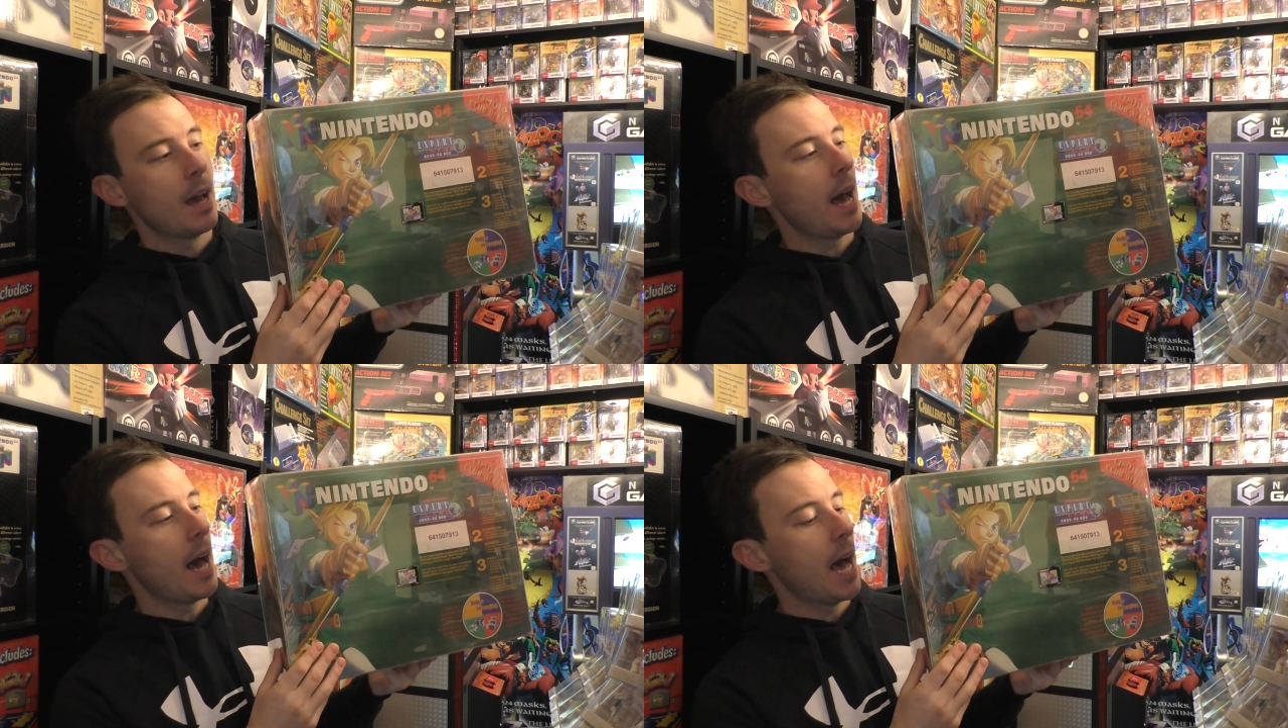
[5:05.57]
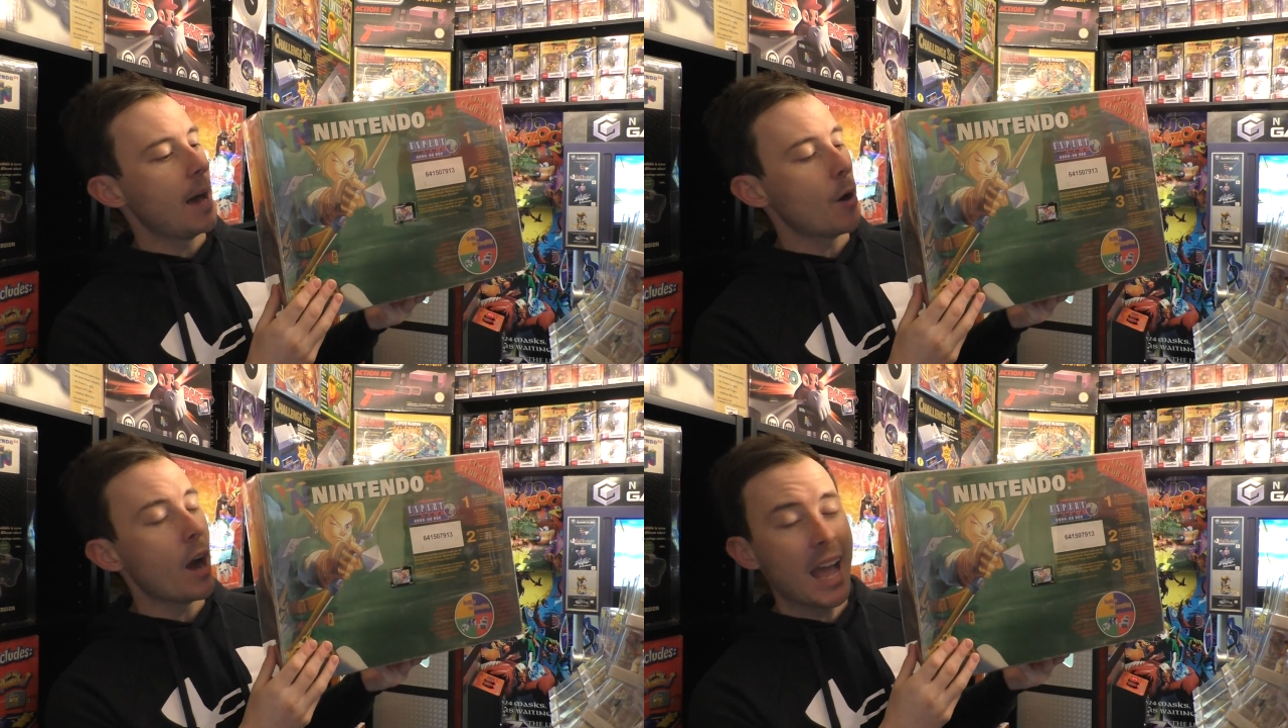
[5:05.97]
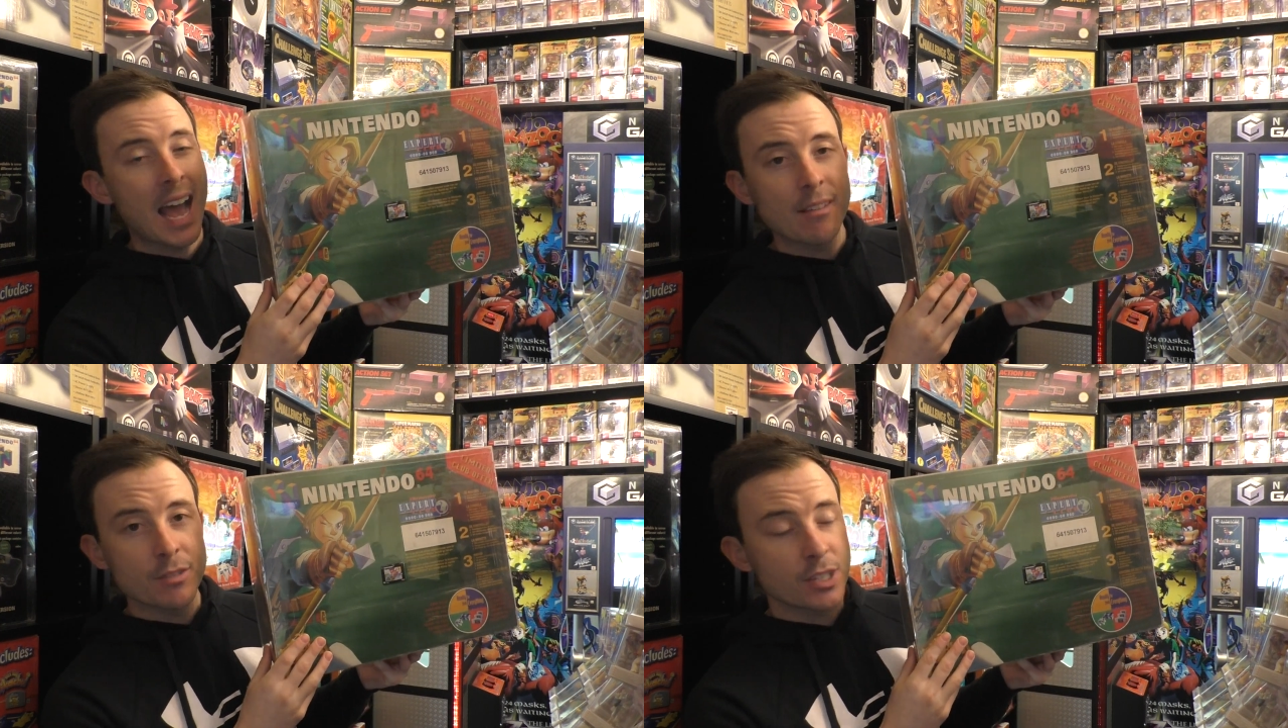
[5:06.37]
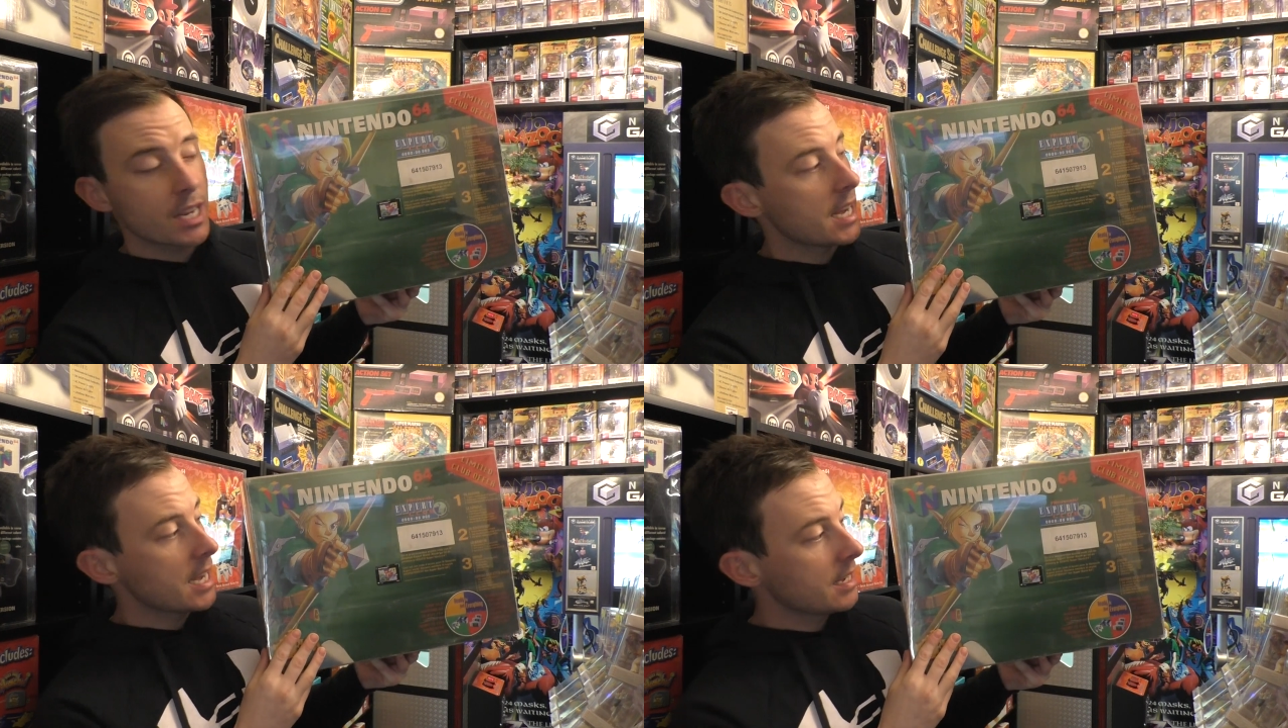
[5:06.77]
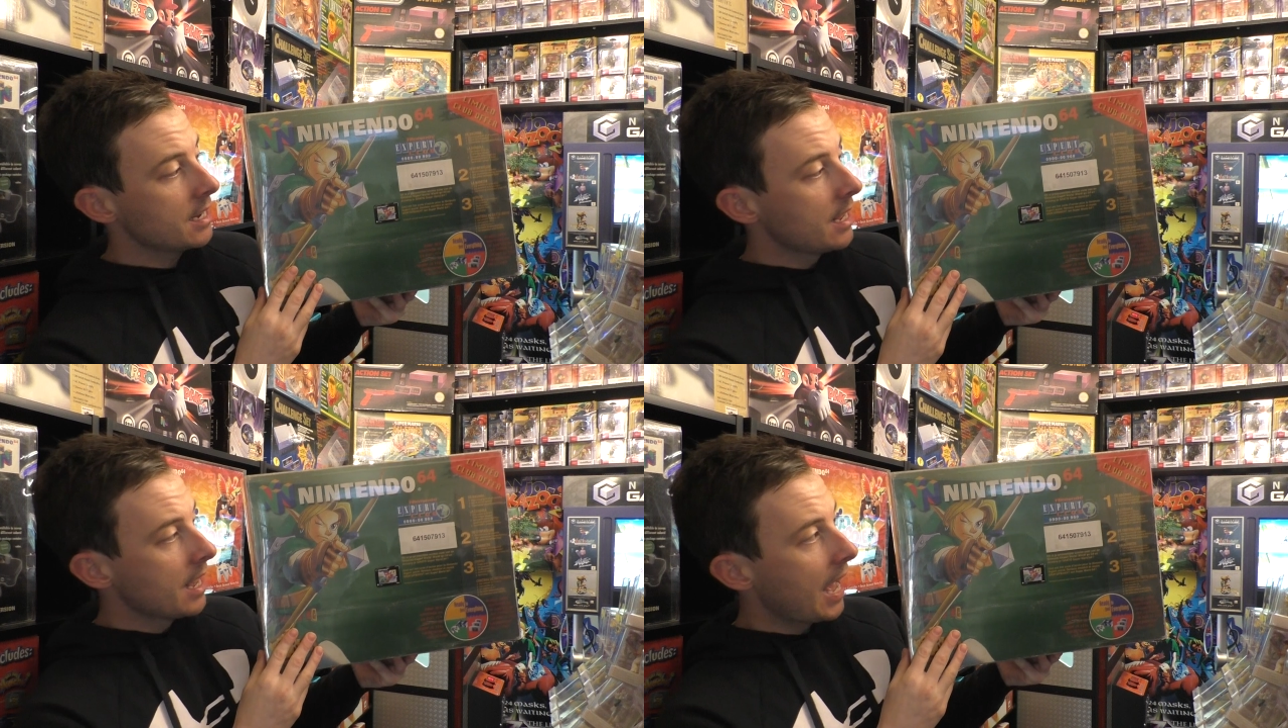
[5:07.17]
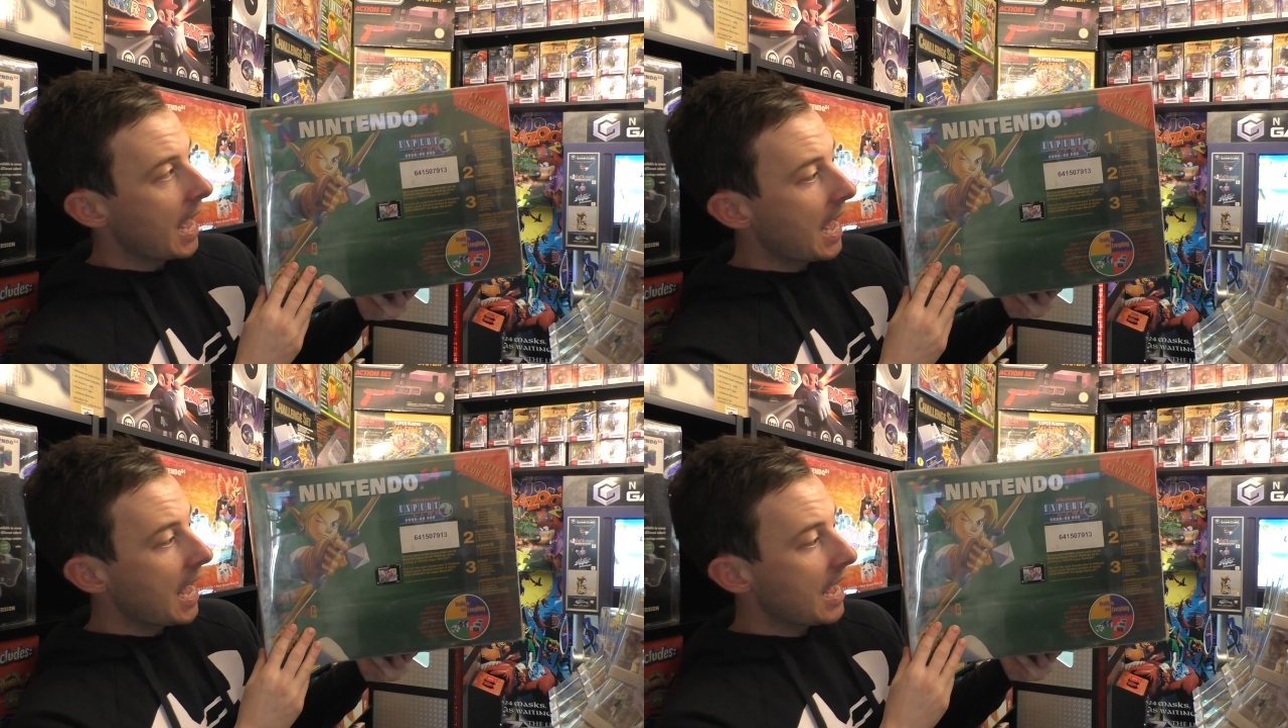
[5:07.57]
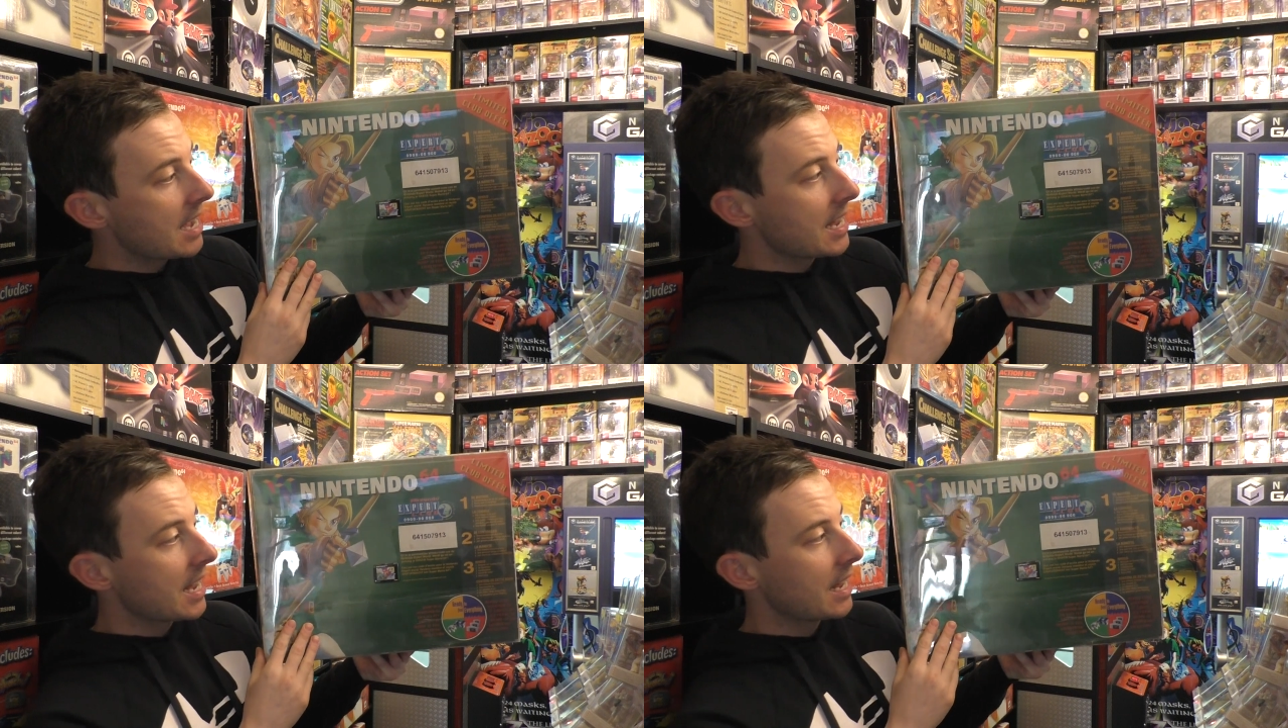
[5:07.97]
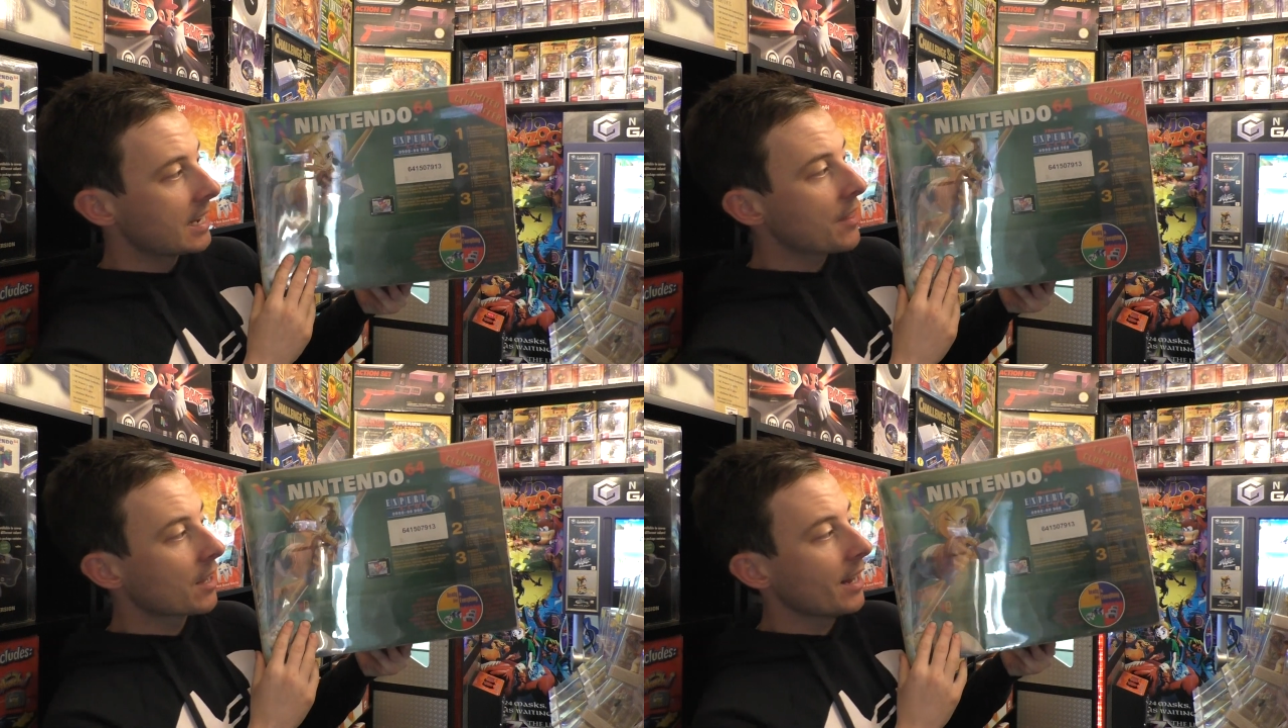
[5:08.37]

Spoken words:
I have seen another